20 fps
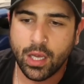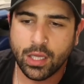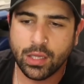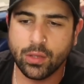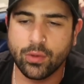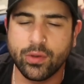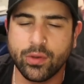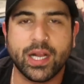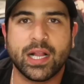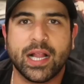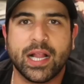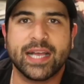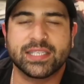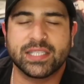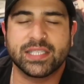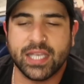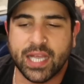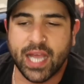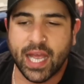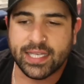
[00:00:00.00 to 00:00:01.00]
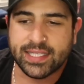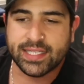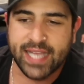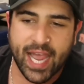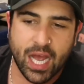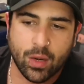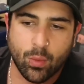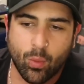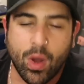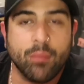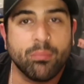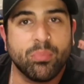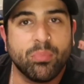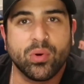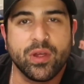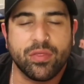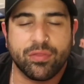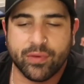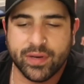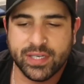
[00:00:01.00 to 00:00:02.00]
Luna Classic down
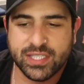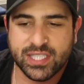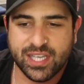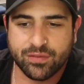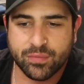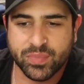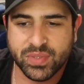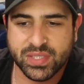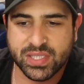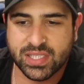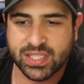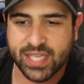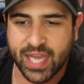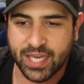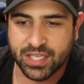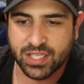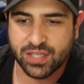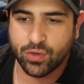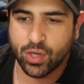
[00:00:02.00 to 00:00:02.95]
1.37 percent.